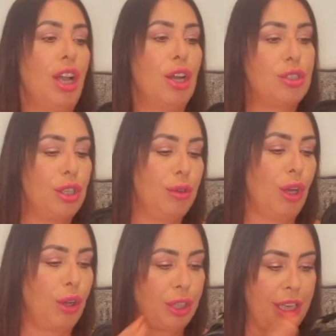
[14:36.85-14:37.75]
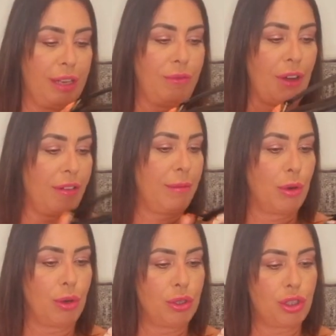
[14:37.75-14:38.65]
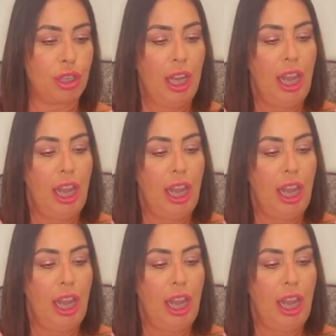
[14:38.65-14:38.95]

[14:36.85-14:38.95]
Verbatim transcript: I do like it very much,